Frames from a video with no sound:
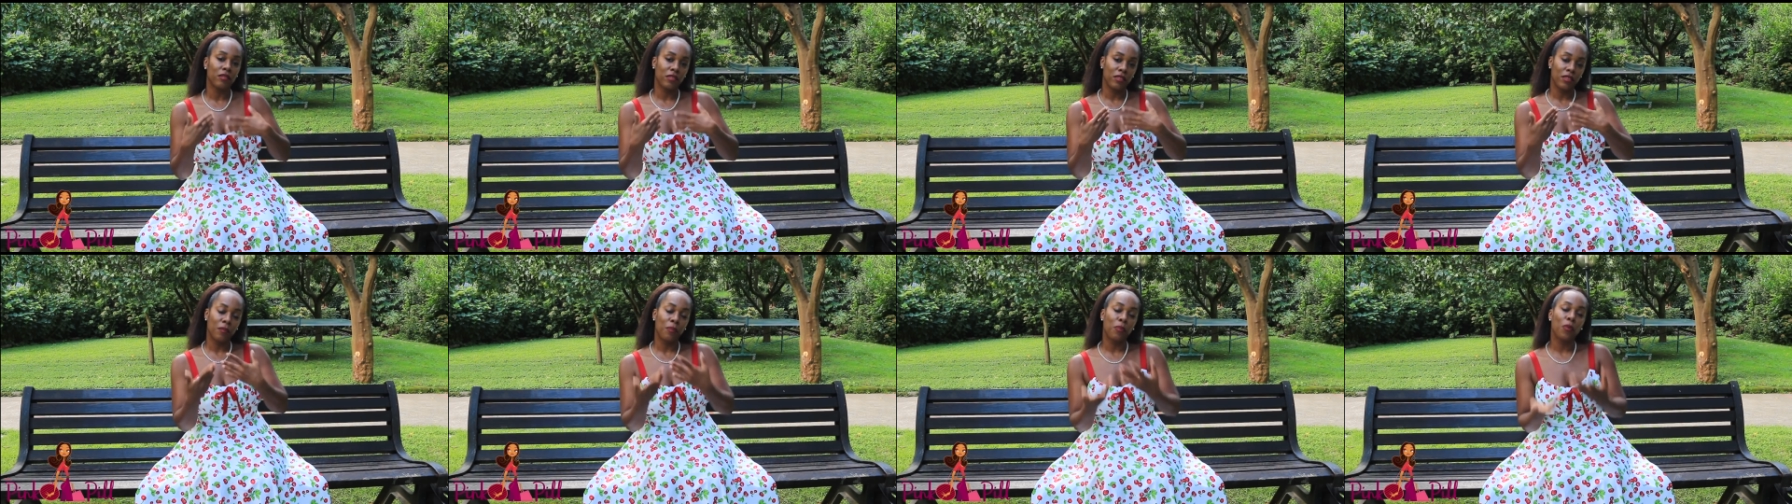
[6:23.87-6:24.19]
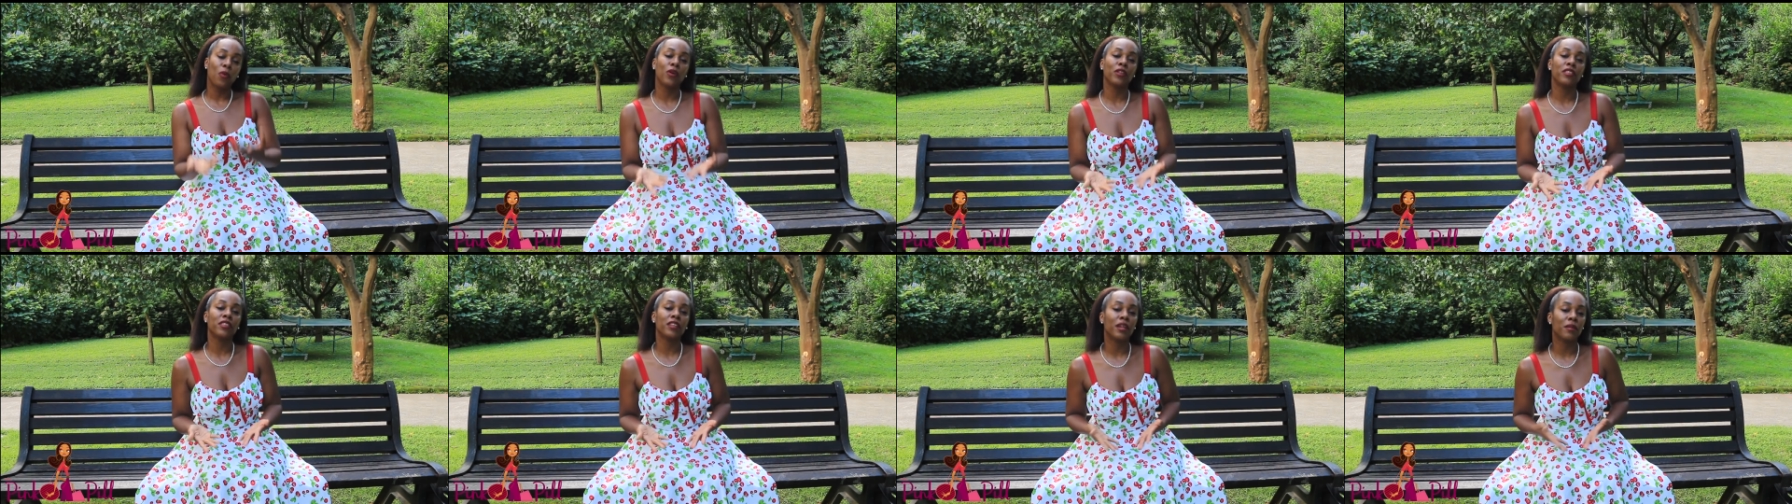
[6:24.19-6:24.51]
The
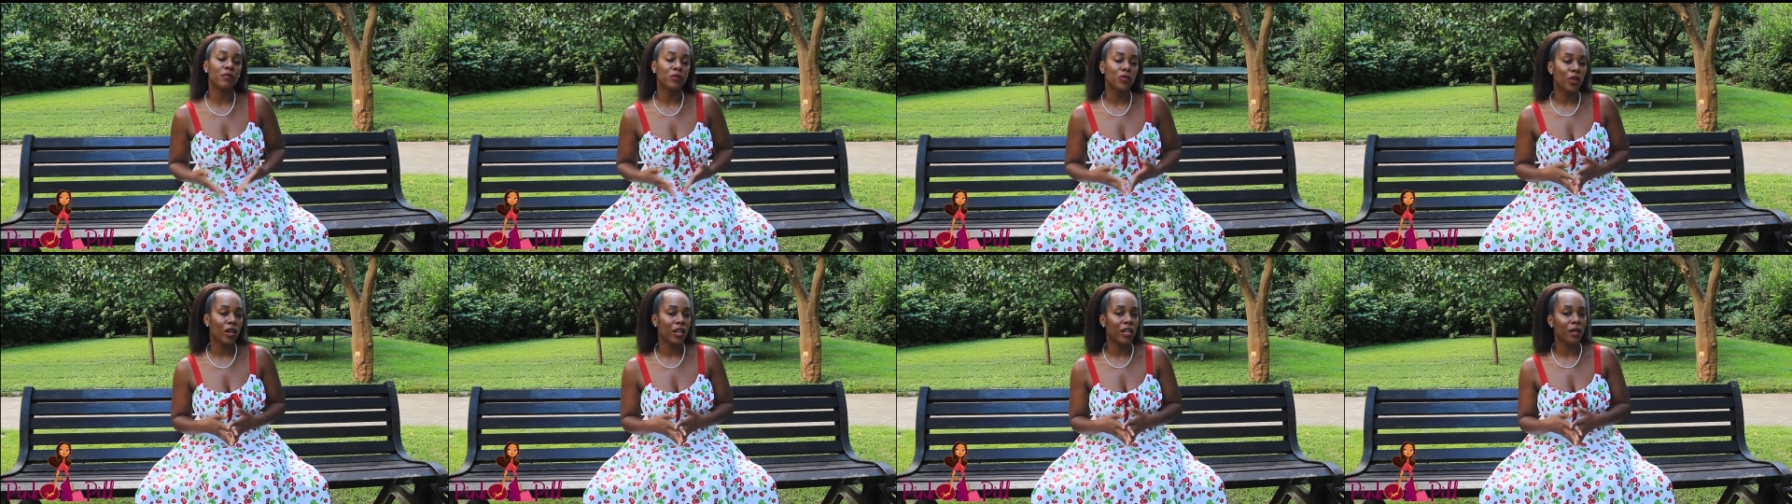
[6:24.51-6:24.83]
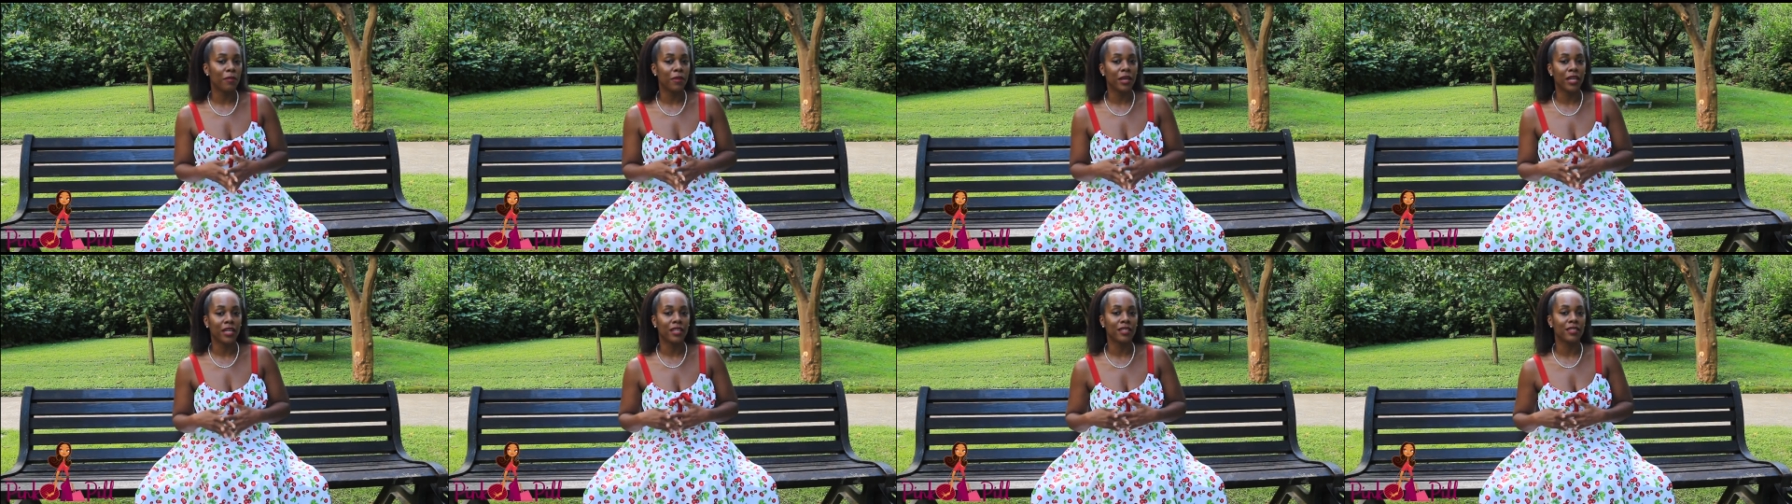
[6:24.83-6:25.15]
point that I'm trying to
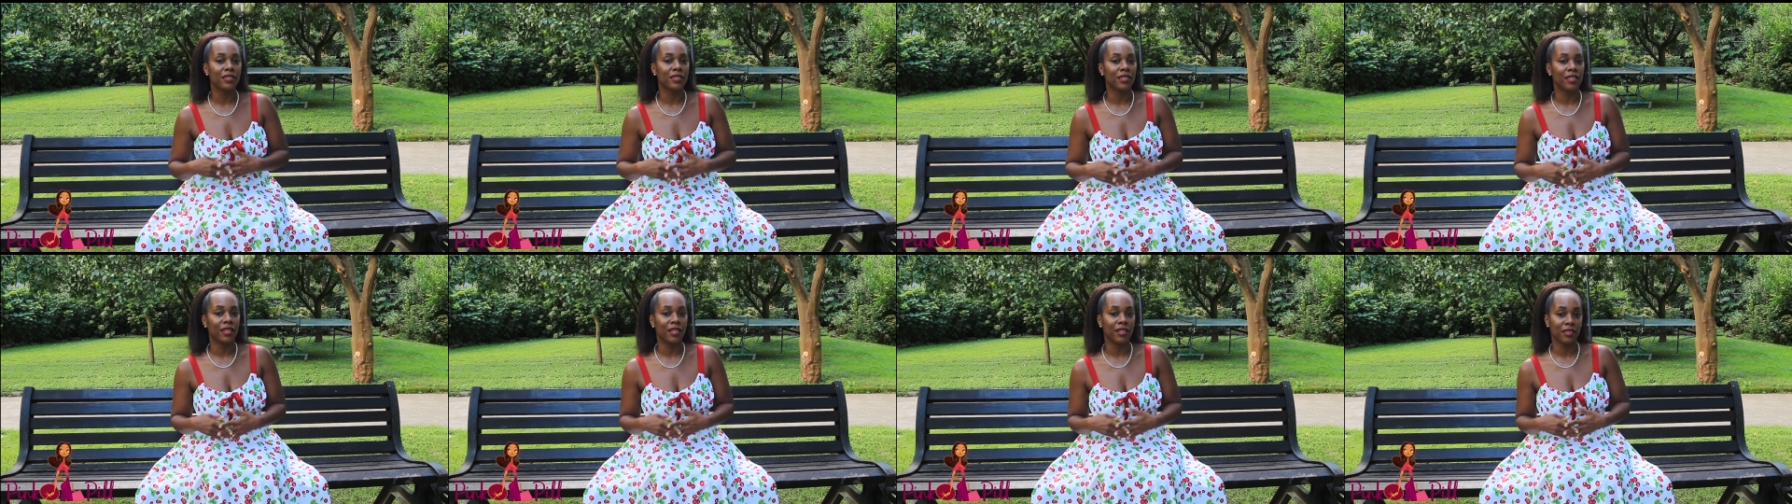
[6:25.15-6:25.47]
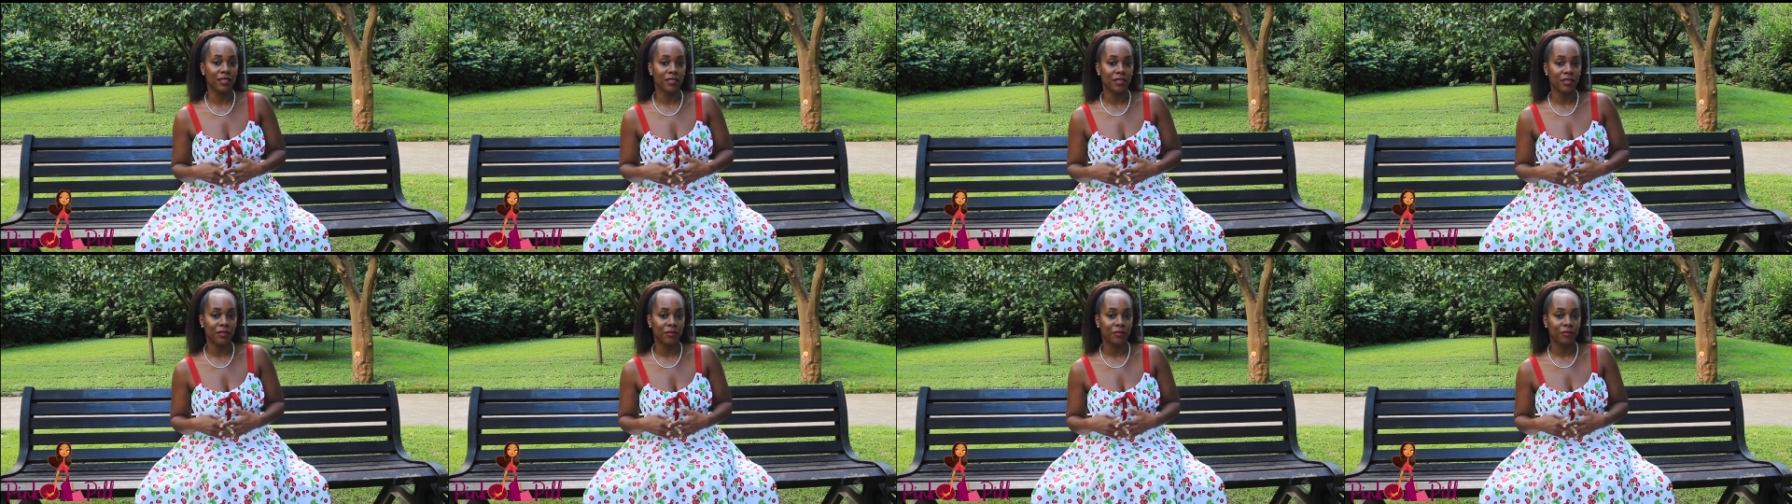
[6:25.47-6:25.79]
make is
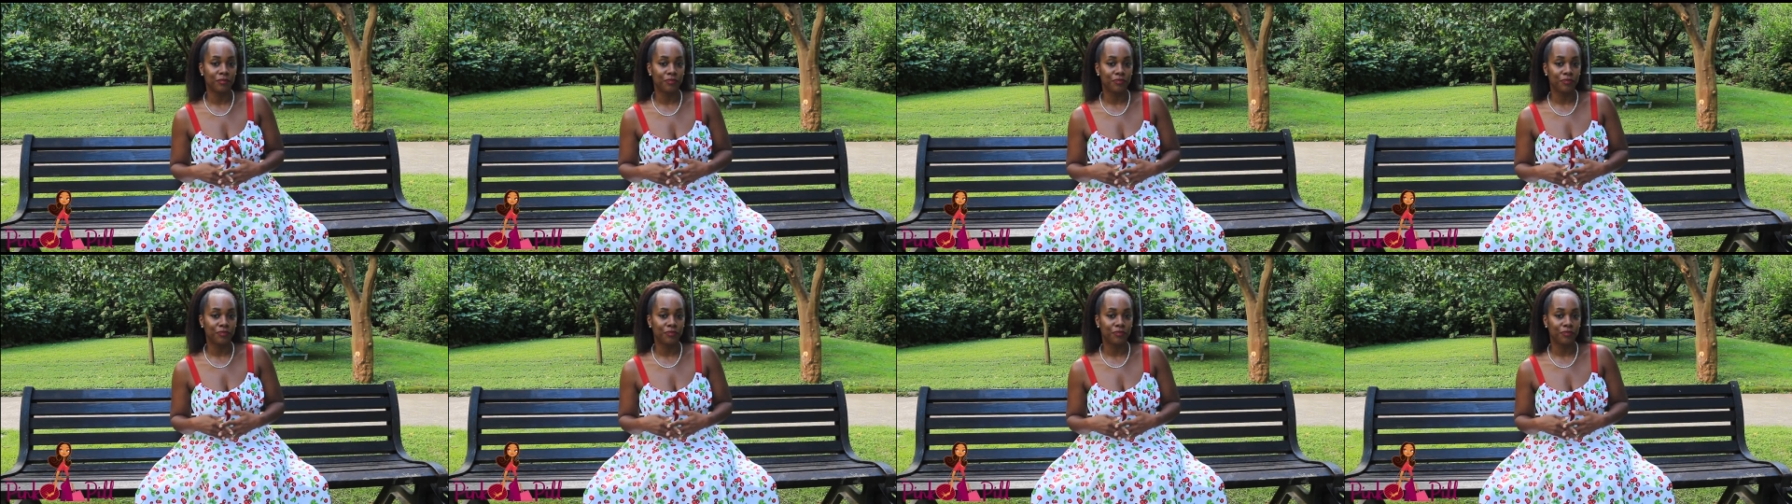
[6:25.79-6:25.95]
this: